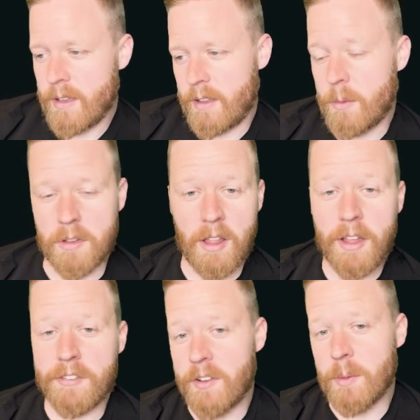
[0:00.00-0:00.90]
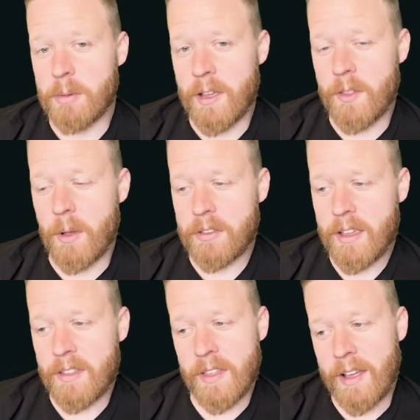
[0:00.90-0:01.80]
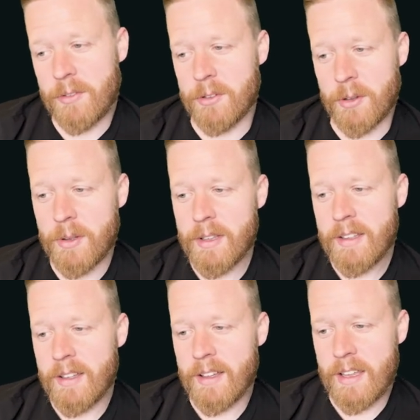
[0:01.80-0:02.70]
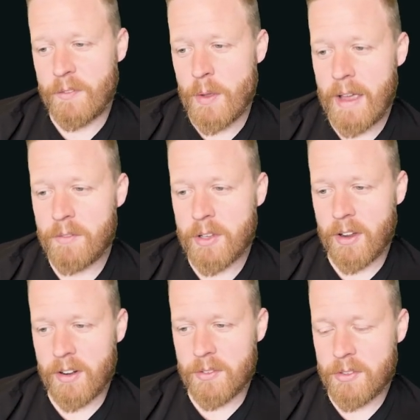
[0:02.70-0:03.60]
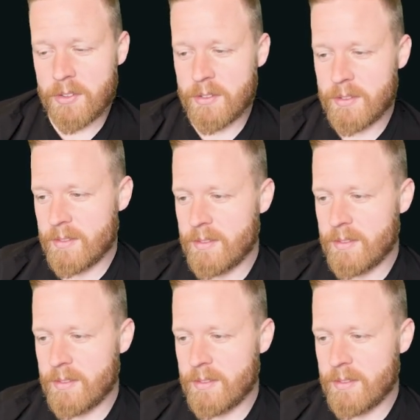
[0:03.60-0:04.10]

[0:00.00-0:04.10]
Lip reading: It was a lot of fun to play though, I'll tell you that. So if you have the cards,